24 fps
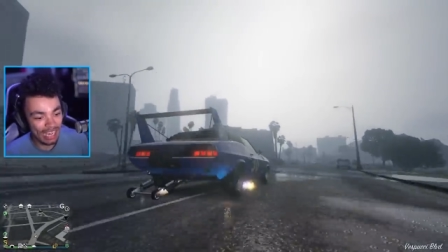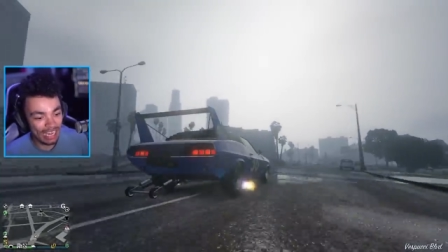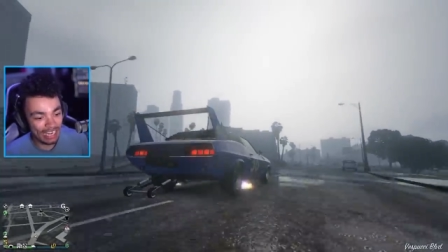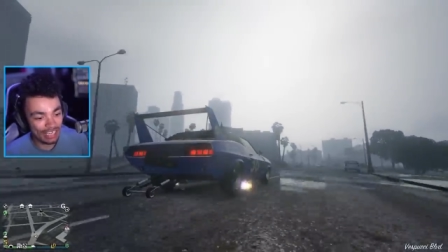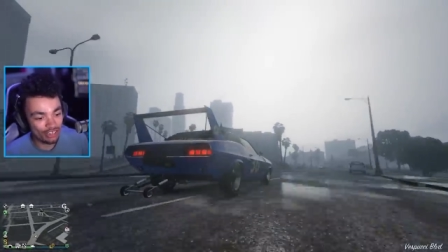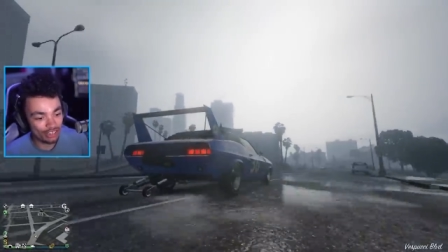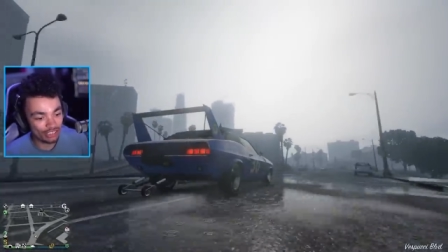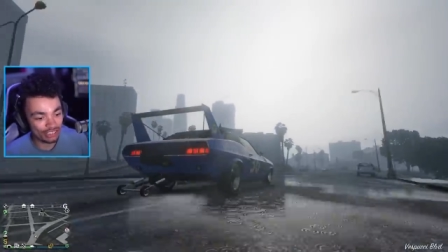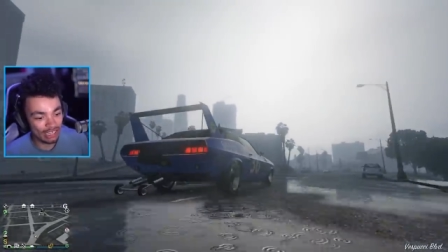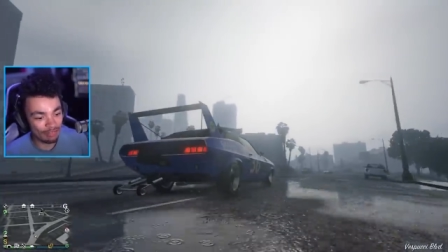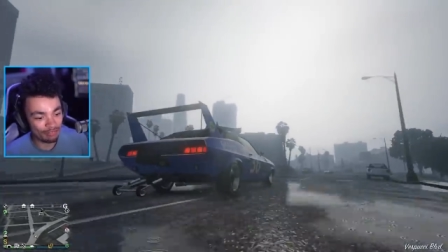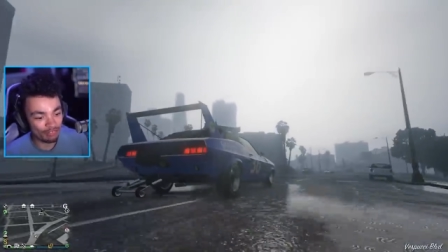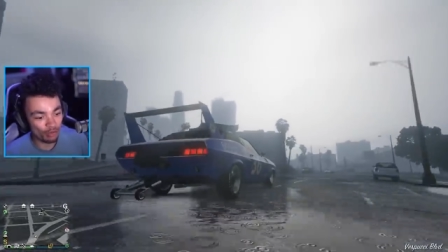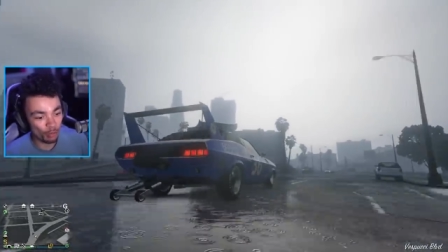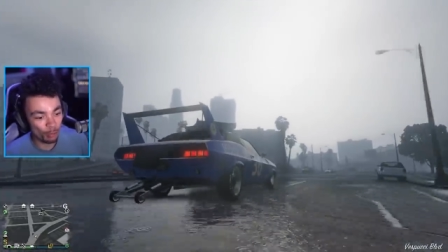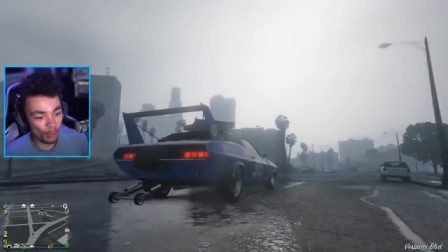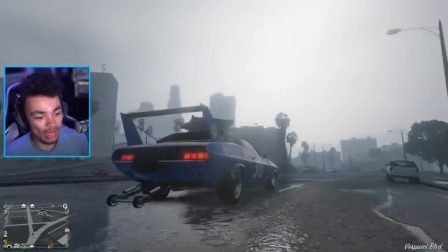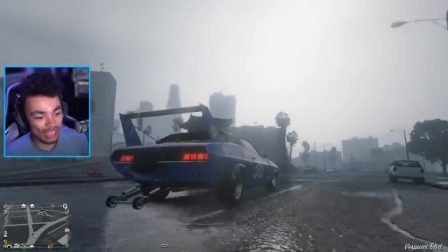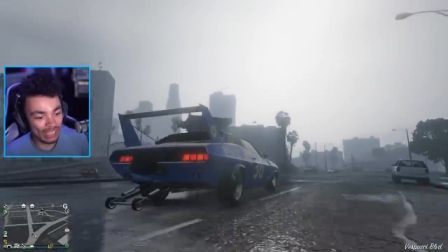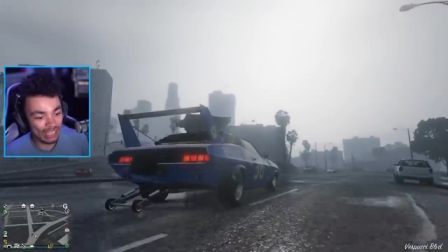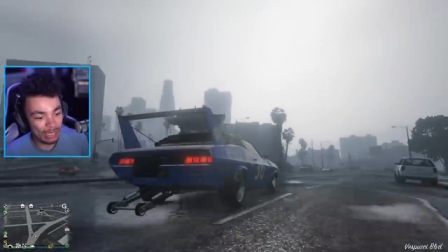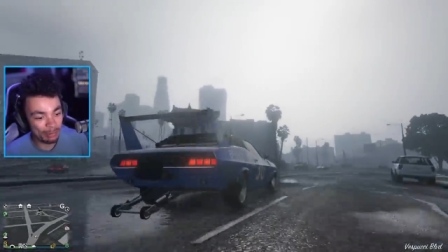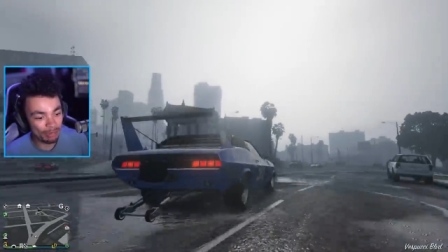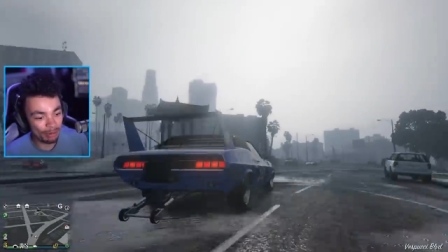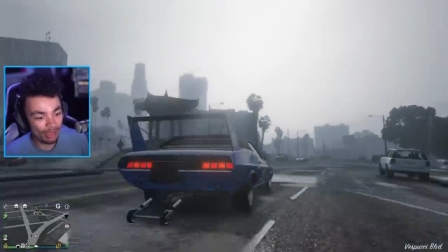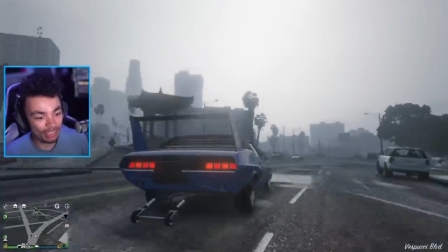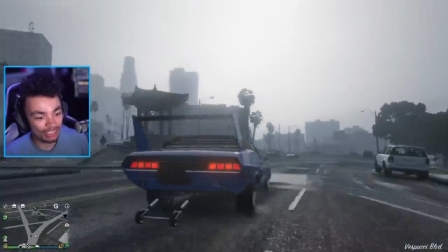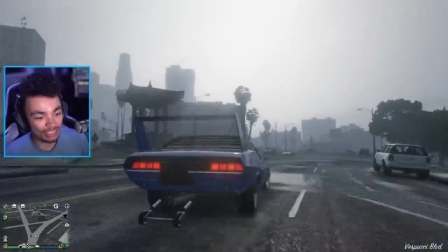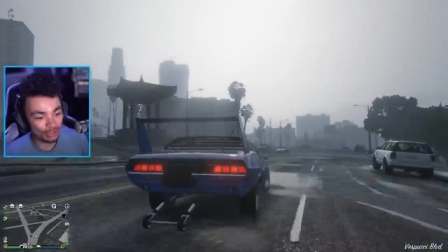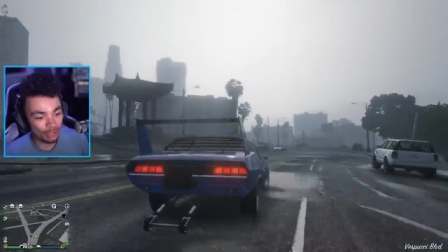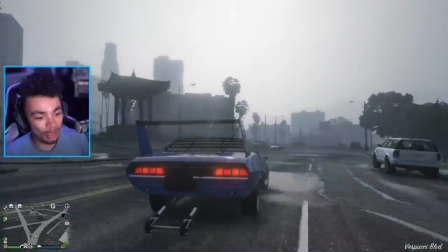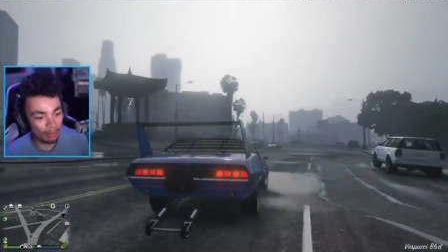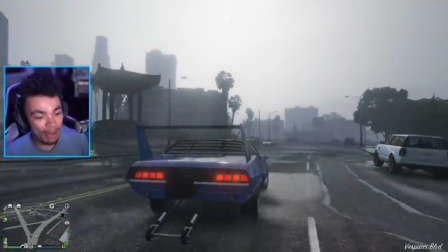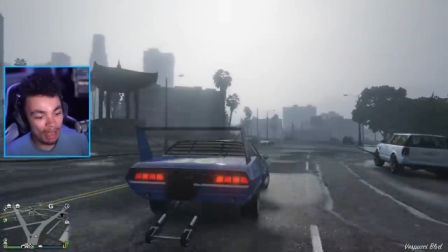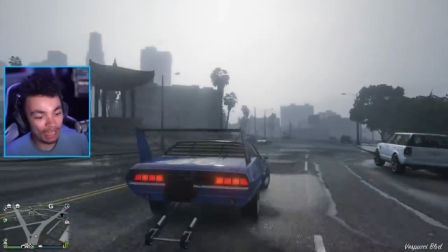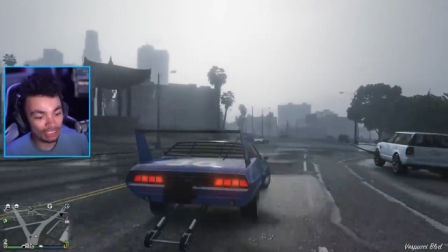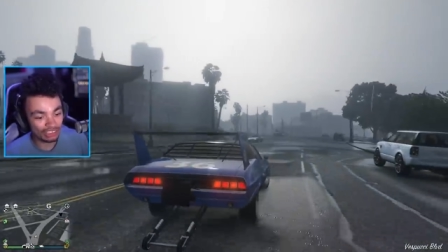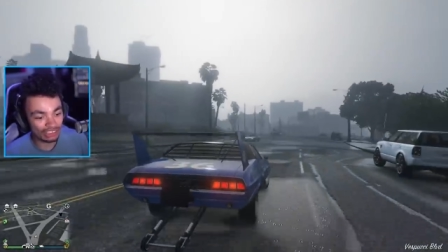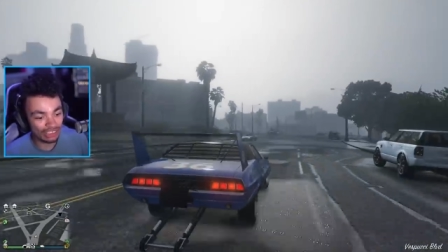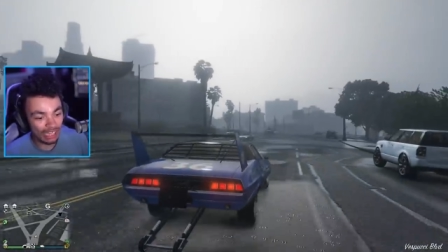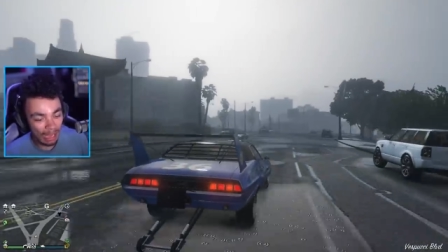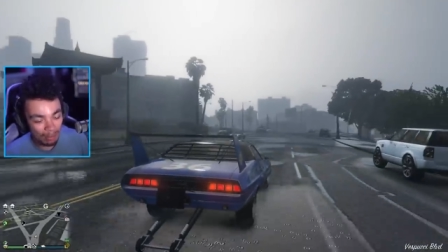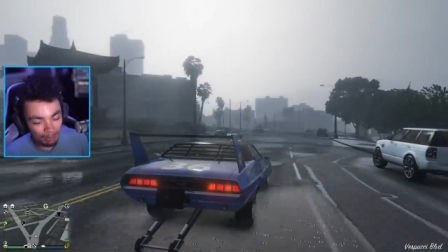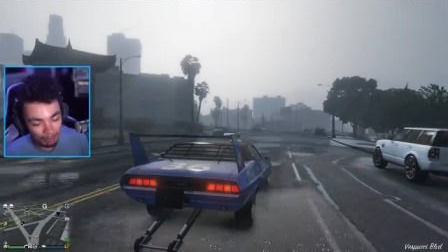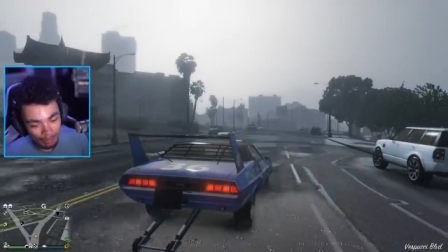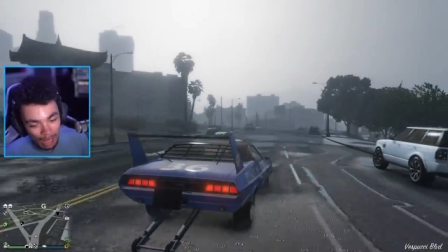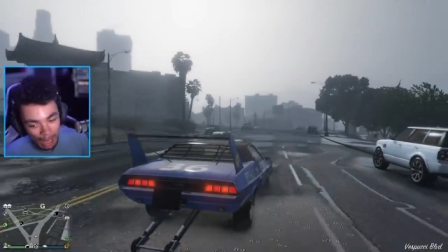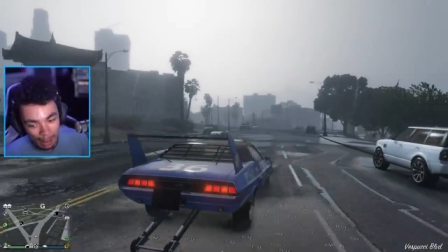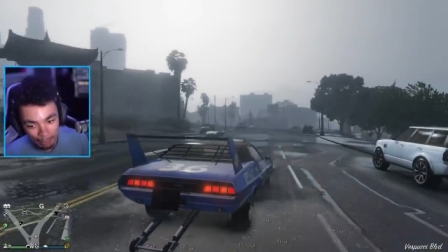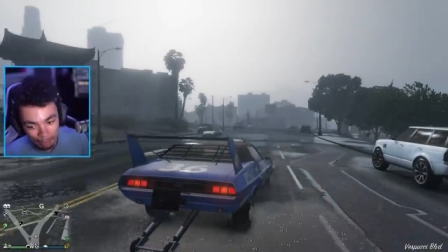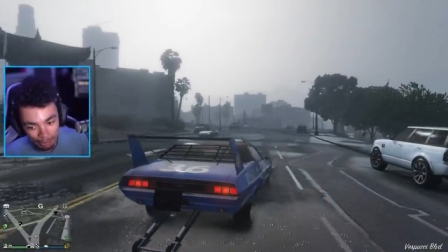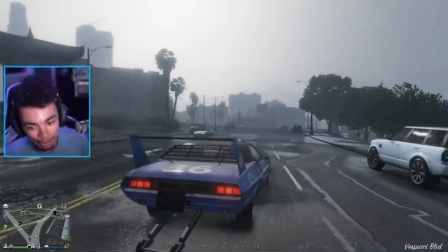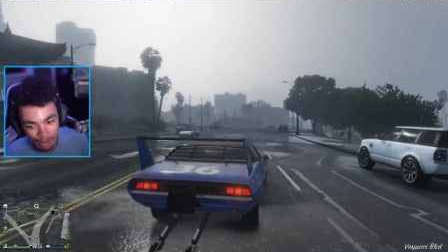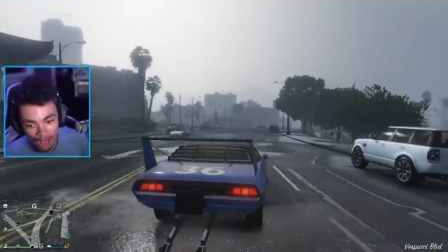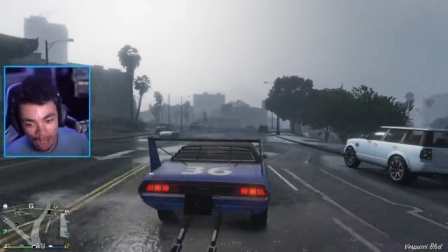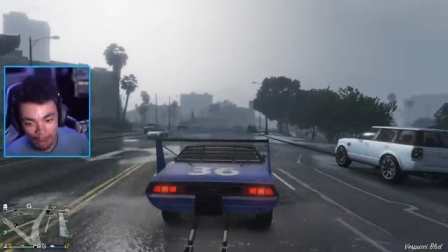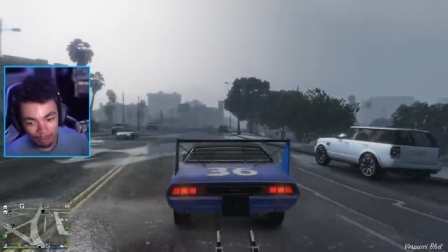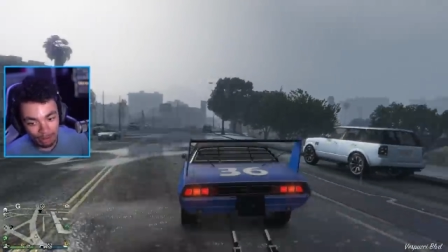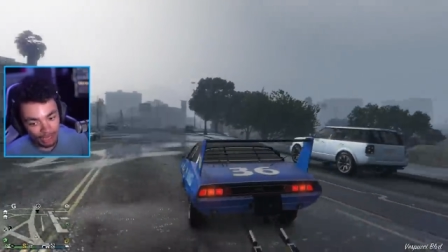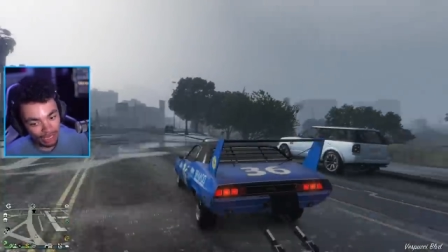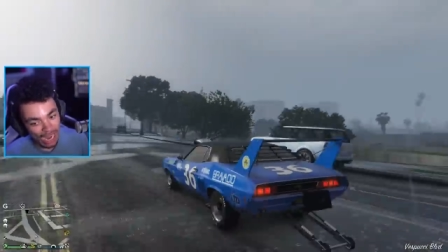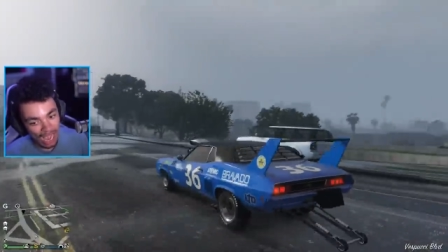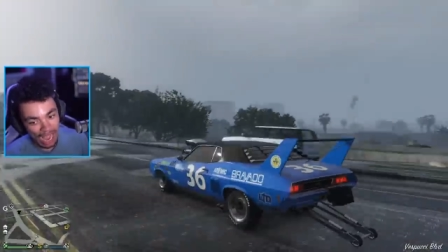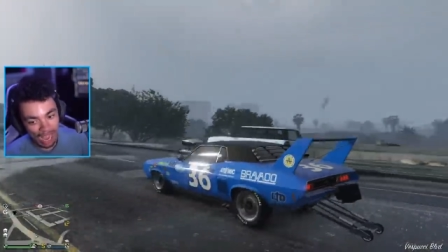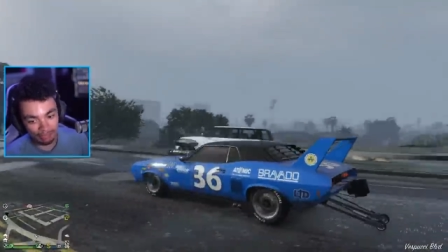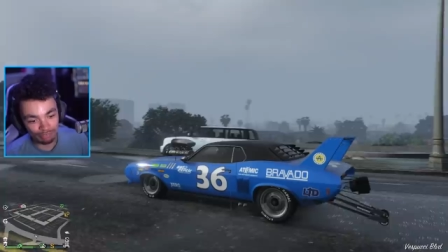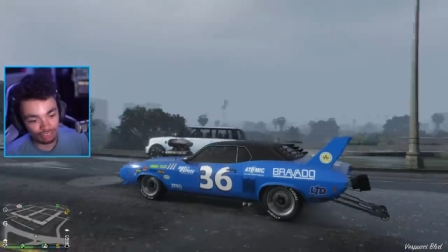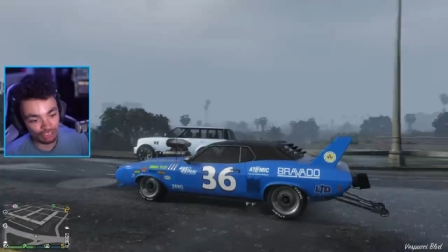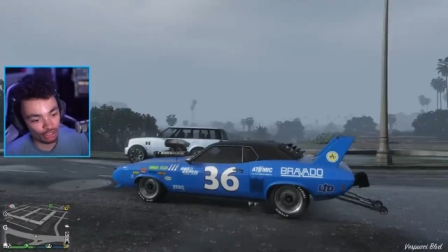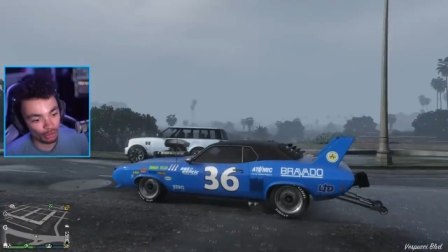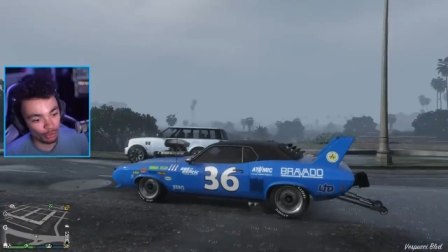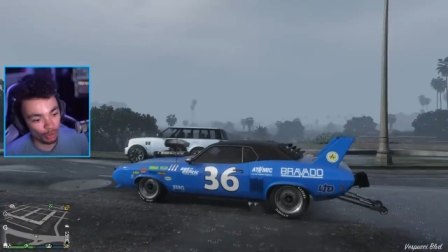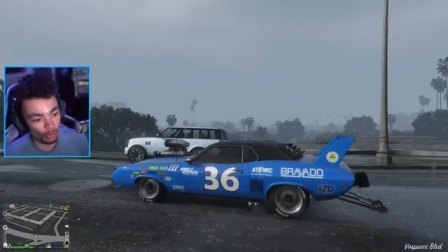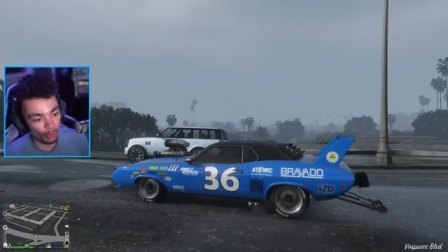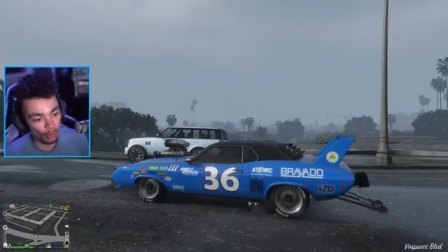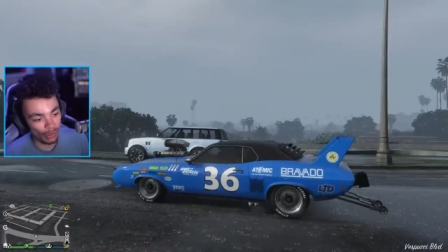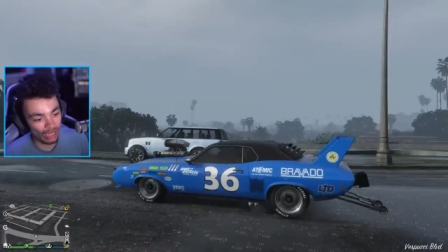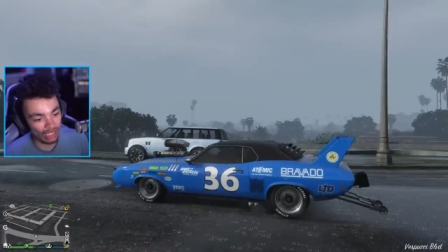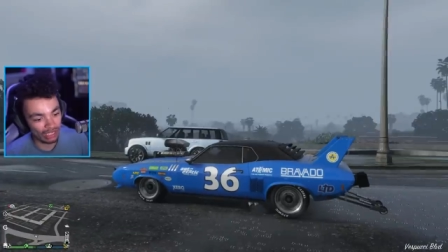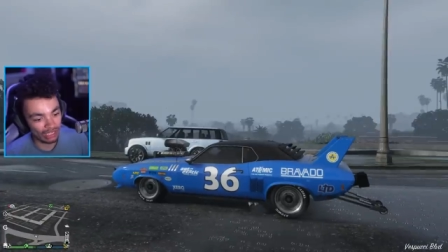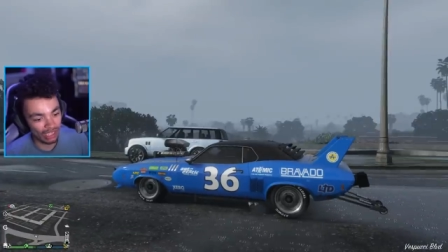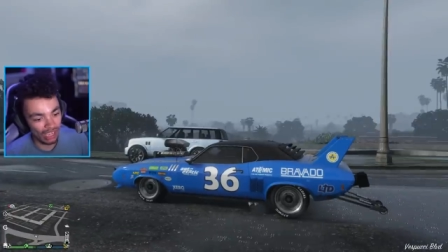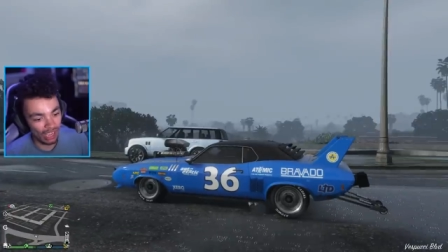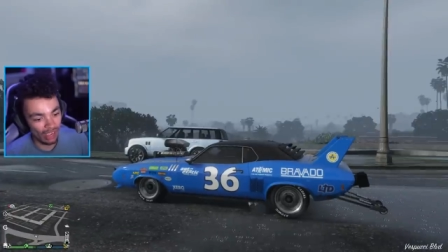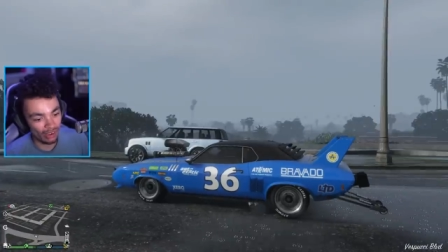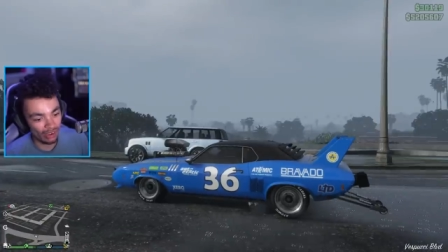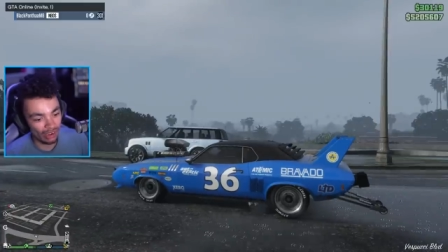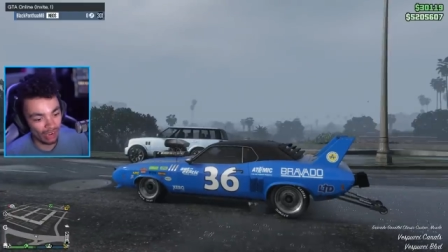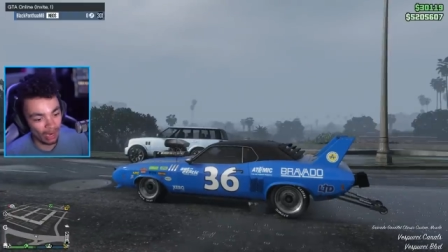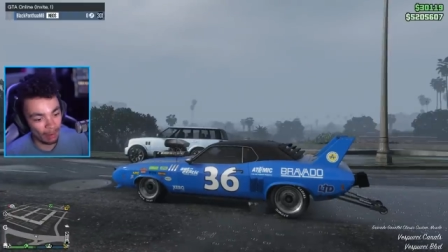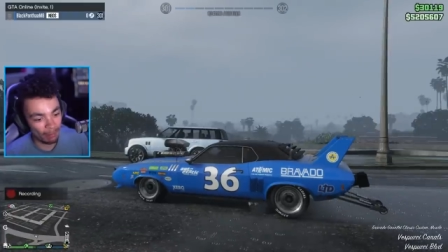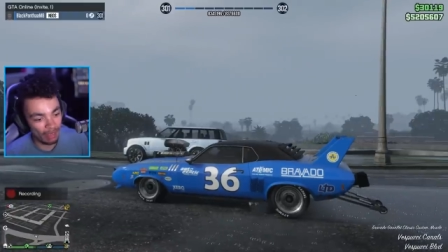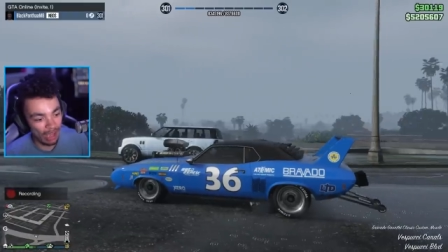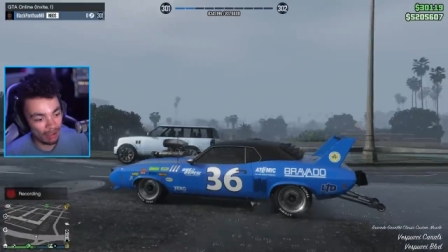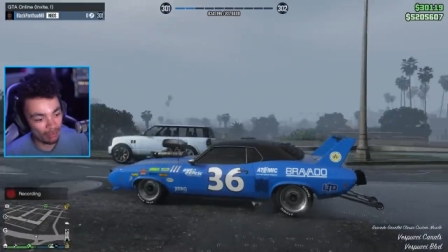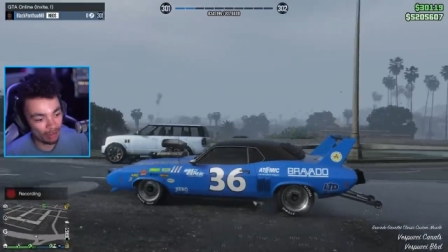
It does have the wheelie bar, so I'm actually I'm I'm, I'm gonna have to do a wheelie, aren't I?